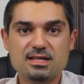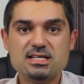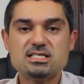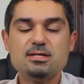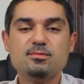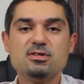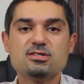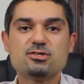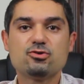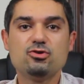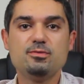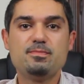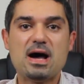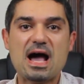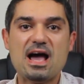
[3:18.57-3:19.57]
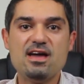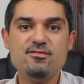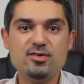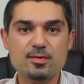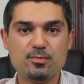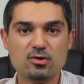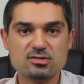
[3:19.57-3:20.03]
They're similar to good
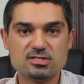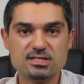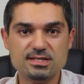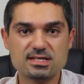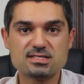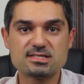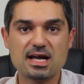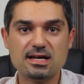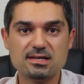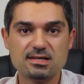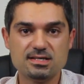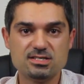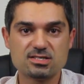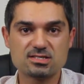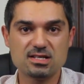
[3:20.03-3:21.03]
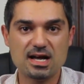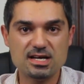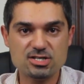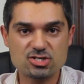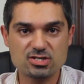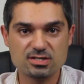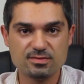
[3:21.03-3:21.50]
behaviour bonds in the state
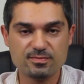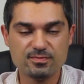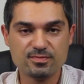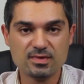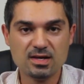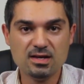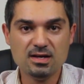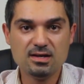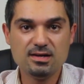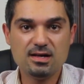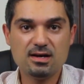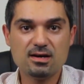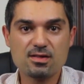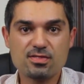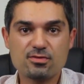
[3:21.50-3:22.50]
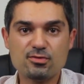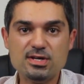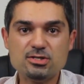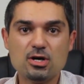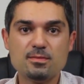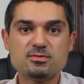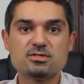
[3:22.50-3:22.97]
legislation. Now,
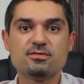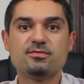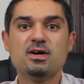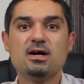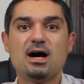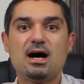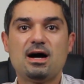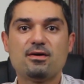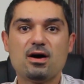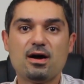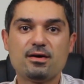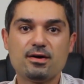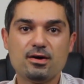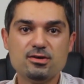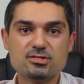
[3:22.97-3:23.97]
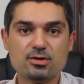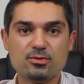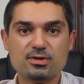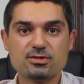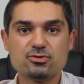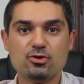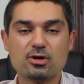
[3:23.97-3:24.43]
three types of RROs I
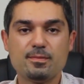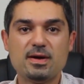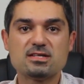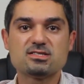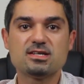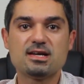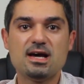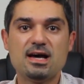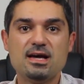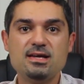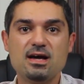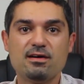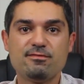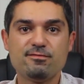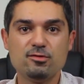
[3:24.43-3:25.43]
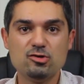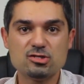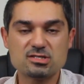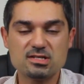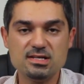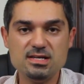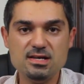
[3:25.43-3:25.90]
want to talk about today are
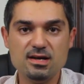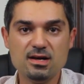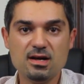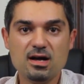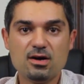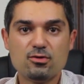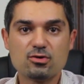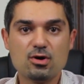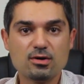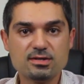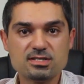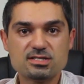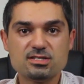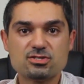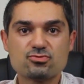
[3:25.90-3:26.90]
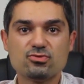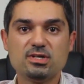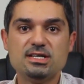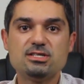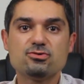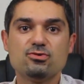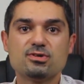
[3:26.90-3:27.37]
firstly, recognizance
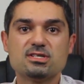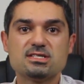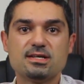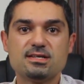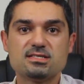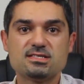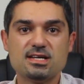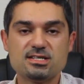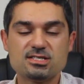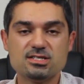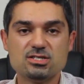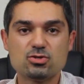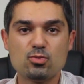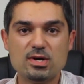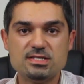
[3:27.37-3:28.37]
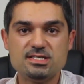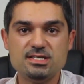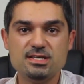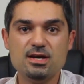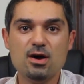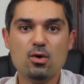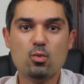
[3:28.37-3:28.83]
release orders under section
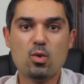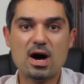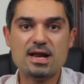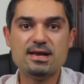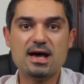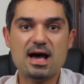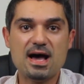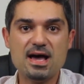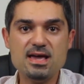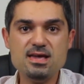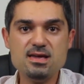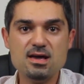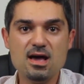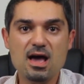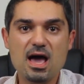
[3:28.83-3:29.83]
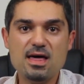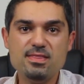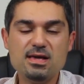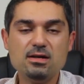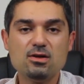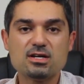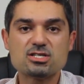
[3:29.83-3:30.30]
21A, and
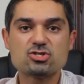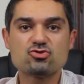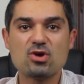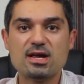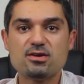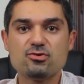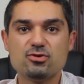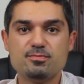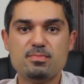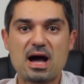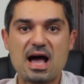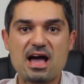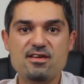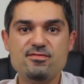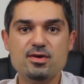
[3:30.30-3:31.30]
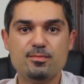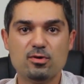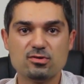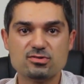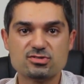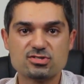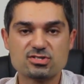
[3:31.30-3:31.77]
they're like straight good behaviour
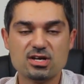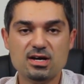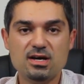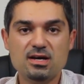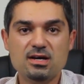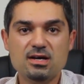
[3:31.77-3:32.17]
bonds.